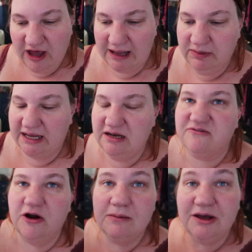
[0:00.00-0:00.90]
timeline is
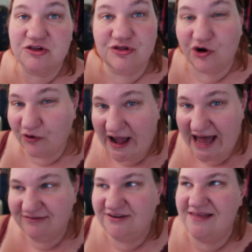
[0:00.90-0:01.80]
very much the
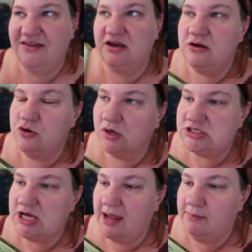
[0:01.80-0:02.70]
craft, and the newer
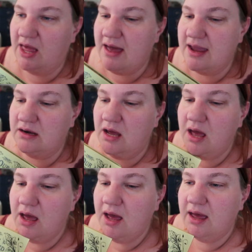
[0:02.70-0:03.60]
timeline
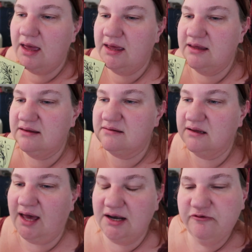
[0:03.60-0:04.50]
is
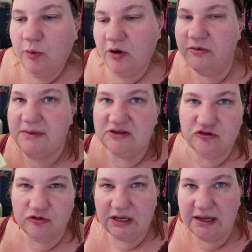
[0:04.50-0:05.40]
kind of more the
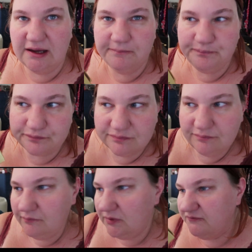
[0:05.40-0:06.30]
mystery,
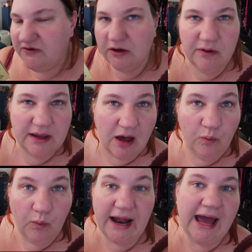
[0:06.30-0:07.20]
figuring
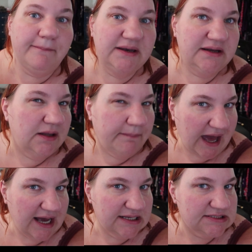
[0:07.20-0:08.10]
out what happened in the
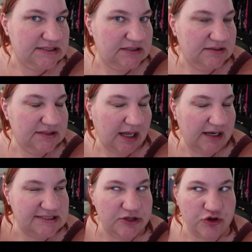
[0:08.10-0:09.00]
past
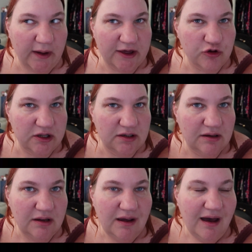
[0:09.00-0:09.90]
kind of
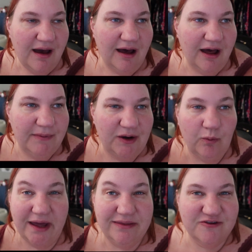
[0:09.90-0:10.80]
situation um, and
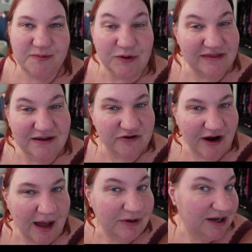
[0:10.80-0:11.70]
why the spooky things are
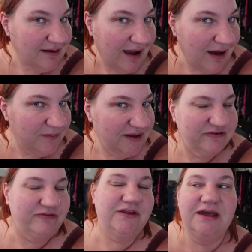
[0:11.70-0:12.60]
happening now
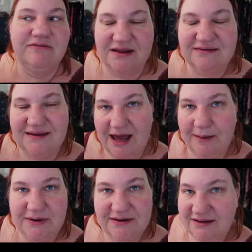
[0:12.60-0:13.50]
because of the events that
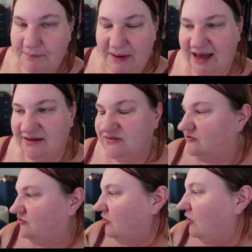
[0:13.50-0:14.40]
happened in the past.
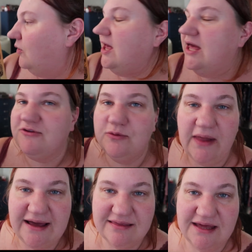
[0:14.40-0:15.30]
So if you
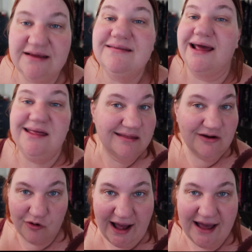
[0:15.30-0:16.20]
like things like The
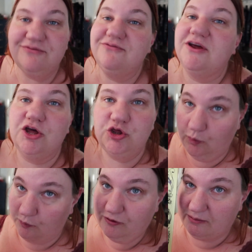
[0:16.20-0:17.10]
Craft, you
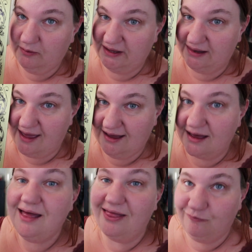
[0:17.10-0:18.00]
will probably
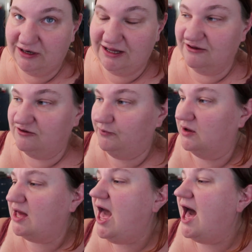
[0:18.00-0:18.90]
like reading this
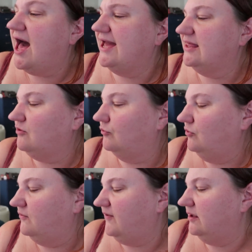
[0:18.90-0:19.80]
book. I don't
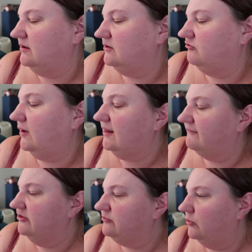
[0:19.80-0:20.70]
know if I, do I
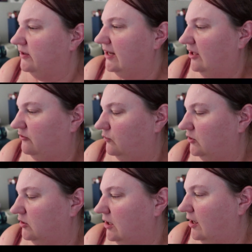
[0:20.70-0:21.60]
love this more than
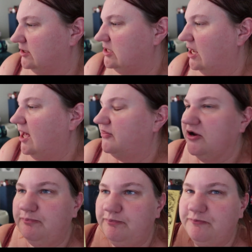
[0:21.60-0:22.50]
Hazelwood or not.
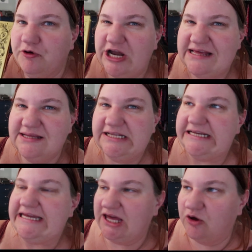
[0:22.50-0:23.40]
They're pretty
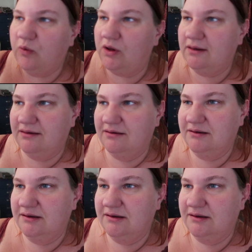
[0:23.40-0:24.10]
equal